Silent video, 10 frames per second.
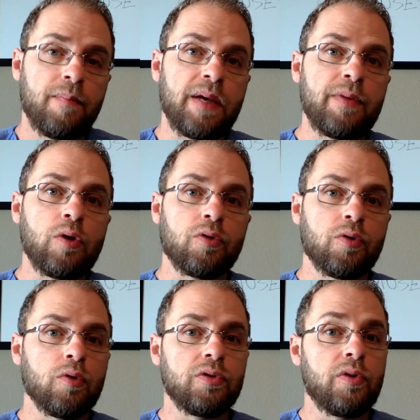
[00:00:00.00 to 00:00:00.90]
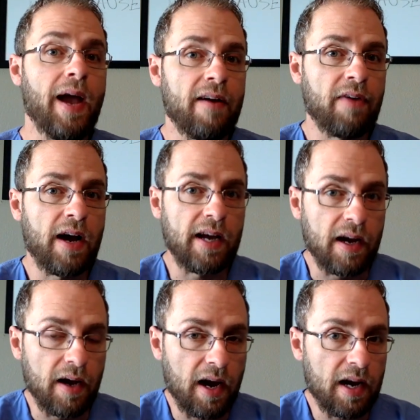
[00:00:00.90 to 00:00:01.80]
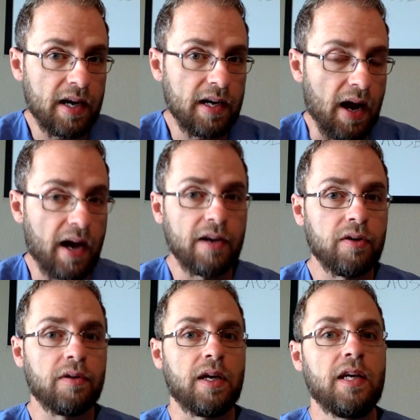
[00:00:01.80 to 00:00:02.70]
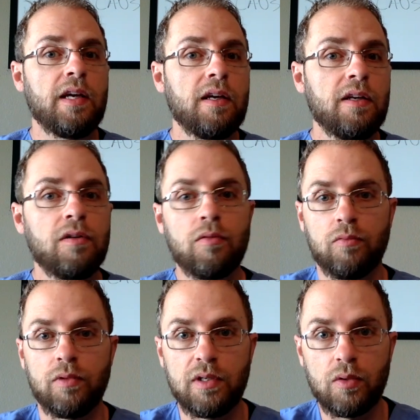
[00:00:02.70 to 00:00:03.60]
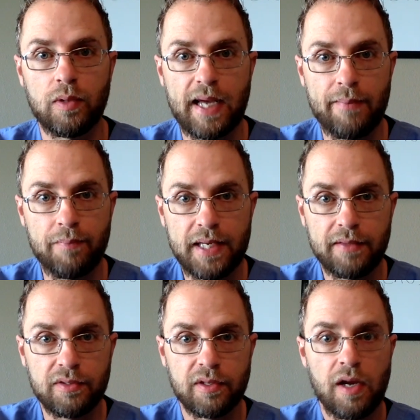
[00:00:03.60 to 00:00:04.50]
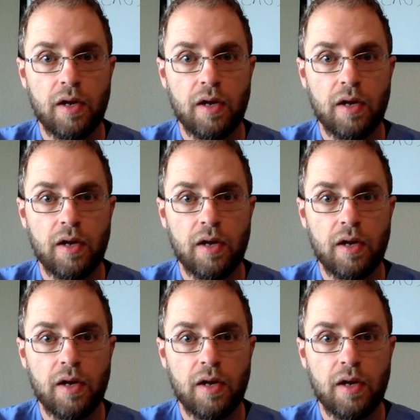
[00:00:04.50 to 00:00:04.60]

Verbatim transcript: Maybe you're told you have high, high iron and you don't really know what that means.